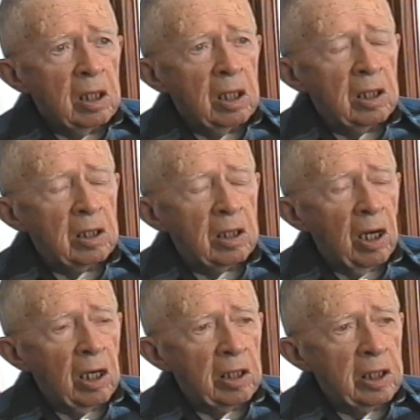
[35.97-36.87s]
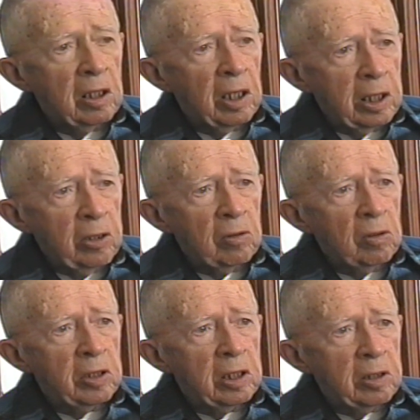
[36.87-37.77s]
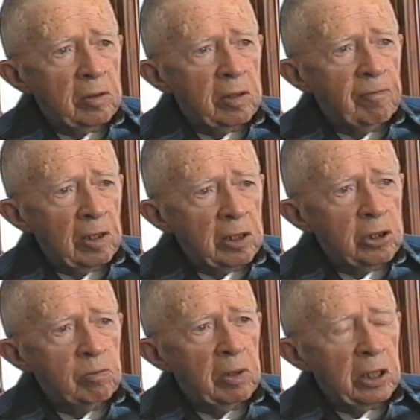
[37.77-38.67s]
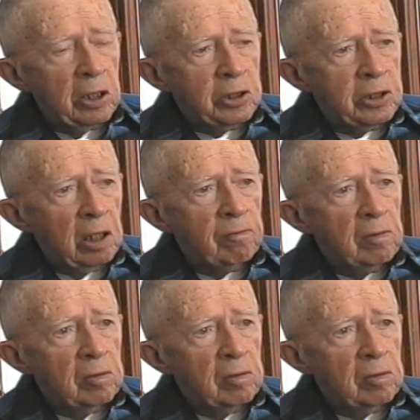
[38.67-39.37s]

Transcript: in the colony, like, you know, they did in a village by themselves.